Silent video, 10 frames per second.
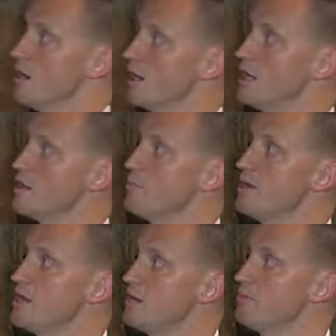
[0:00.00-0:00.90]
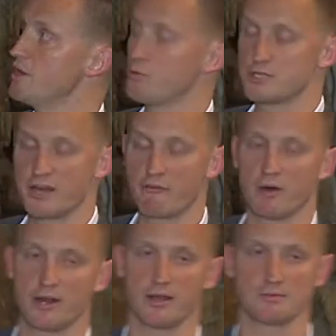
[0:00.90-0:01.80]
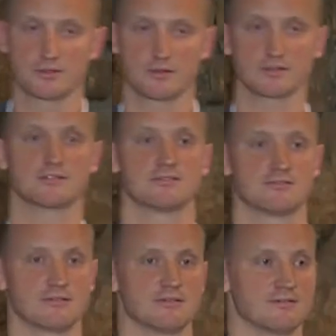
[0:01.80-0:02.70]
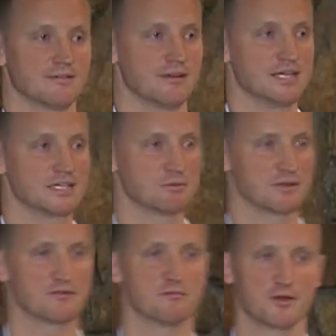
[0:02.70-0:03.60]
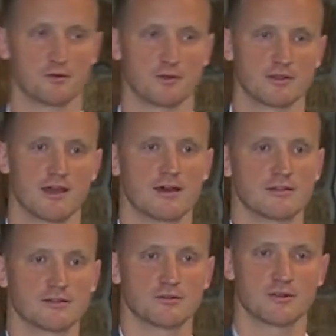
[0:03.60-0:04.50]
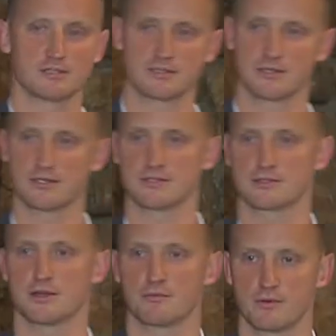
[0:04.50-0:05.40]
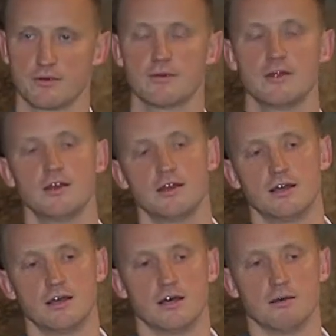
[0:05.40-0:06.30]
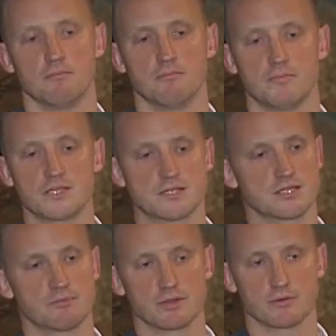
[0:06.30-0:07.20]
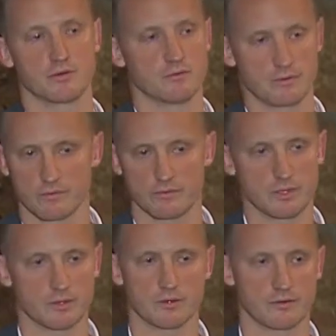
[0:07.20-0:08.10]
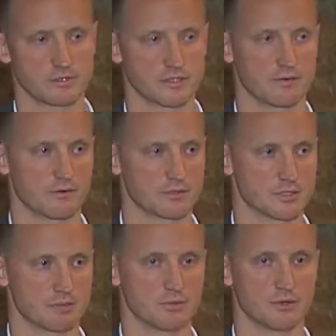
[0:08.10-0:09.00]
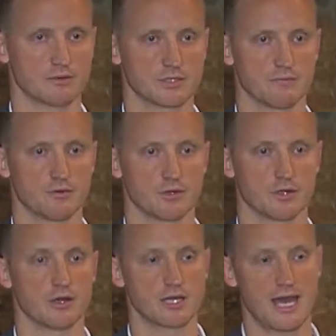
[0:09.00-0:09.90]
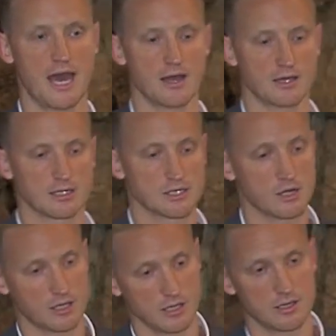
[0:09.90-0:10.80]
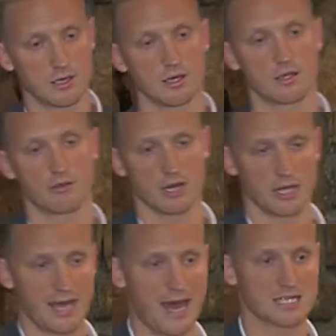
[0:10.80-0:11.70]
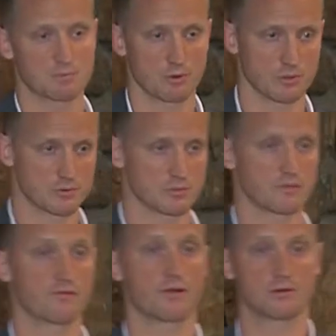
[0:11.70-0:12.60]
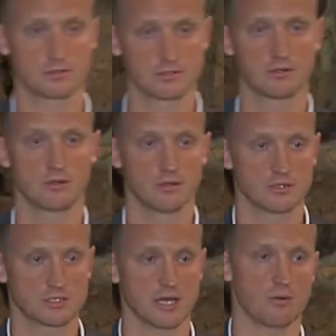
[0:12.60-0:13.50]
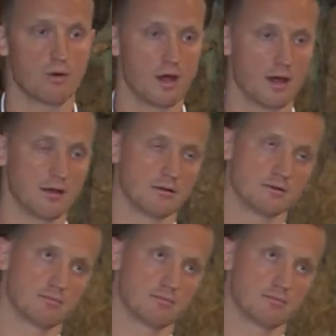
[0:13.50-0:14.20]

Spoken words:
Again, the Pdmp, which everybody I'm sure is intimately familiar with now that the new legislation's come through. This is something that we've been doing ever since I first stepped foot here. Kentucky created CASPR, which was the first statewide,